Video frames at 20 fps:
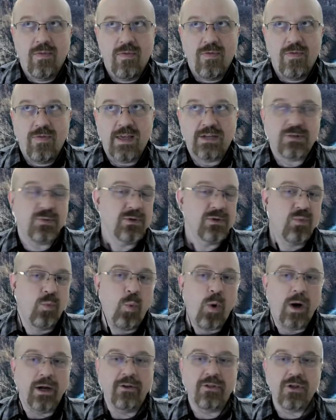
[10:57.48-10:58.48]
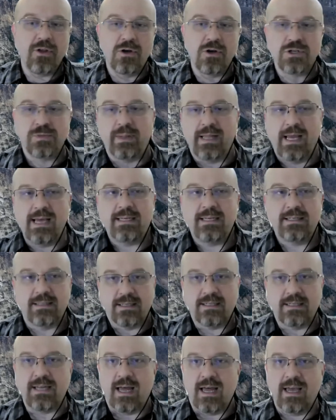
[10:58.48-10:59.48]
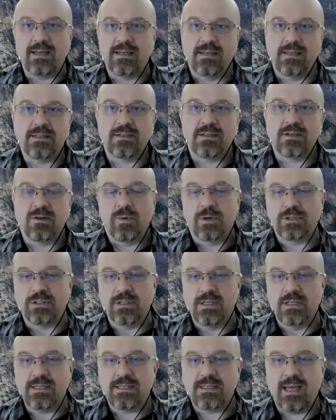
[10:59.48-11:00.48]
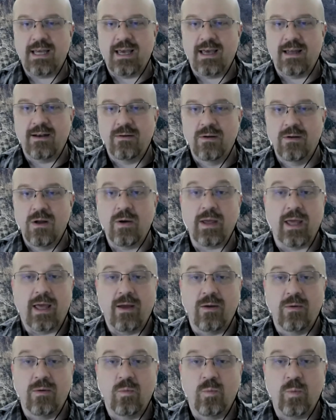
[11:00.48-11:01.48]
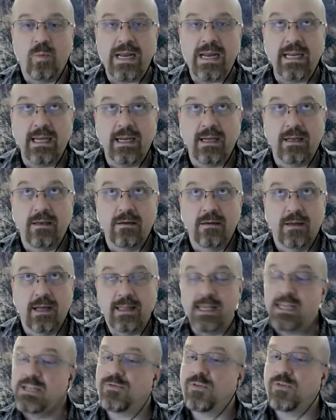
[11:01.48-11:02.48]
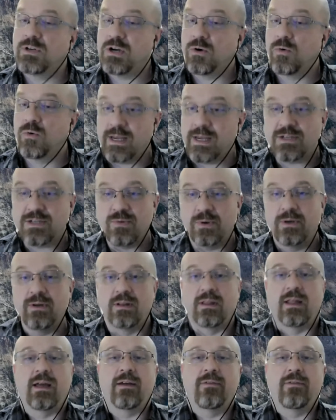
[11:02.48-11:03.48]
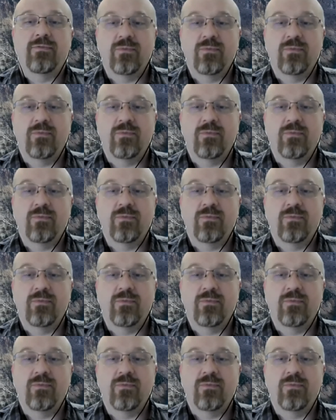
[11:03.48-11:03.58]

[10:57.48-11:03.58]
this was one of those places that scientists originally said, okay, we need, at least for terrestrial life,